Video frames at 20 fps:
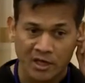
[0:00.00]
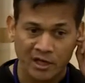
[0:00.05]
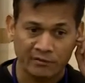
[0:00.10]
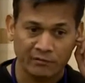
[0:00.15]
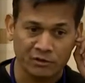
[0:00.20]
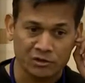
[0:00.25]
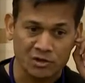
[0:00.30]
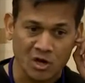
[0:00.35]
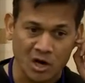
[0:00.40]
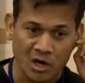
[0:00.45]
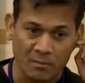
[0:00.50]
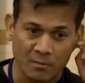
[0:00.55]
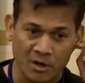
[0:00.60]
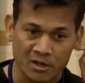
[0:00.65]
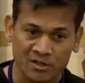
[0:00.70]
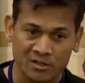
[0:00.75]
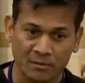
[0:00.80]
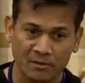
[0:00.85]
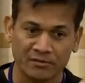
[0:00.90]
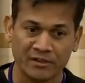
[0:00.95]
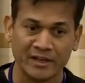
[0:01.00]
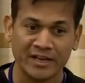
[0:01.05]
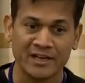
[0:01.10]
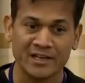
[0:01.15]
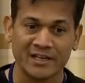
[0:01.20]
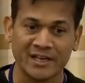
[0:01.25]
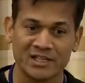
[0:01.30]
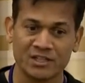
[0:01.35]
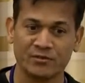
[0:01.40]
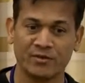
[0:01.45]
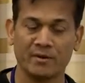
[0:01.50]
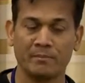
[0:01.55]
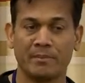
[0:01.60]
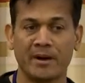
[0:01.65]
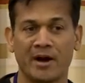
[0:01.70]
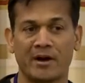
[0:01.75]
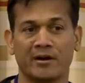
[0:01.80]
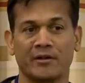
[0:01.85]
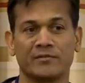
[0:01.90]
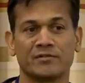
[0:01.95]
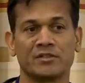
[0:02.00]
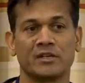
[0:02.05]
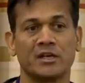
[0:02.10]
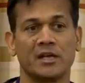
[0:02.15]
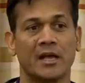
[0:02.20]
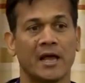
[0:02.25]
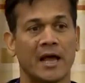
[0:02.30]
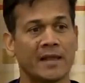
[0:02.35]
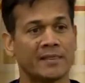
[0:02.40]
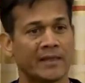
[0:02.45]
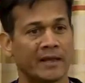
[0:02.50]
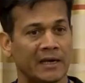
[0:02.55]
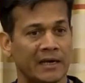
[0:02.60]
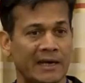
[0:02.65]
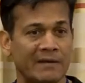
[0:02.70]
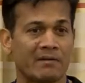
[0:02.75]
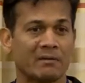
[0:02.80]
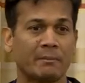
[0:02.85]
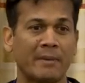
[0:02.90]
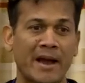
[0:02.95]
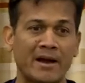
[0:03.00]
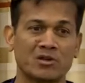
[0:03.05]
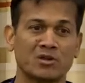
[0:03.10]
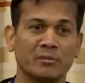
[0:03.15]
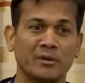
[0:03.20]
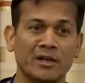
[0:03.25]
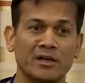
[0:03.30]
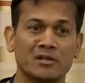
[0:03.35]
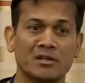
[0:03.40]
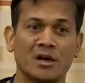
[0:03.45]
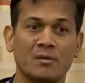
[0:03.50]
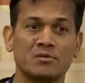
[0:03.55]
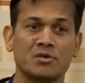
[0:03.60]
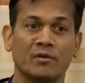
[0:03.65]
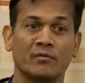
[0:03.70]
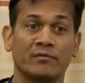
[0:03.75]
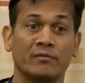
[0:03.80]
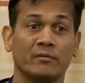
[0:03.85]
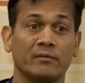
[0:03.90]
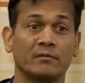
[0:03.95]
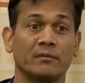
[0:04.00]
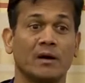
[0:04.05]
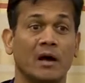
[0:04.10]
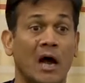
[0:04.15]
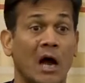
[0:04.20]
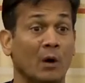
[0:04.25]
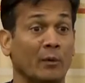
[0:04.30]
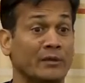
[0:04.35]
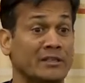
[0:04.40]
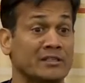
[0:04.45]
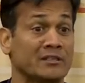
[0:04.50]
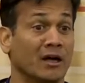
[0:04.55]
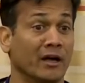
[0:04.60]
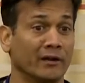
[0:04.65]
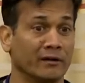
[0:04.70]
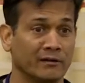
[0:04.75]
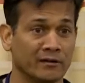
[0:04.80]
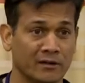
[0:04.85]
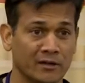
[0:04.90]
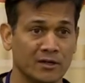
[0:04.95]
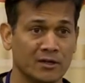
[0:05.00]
He will talk about some of the industry imperatives, and then he'll give it back to me in terms of how it's done.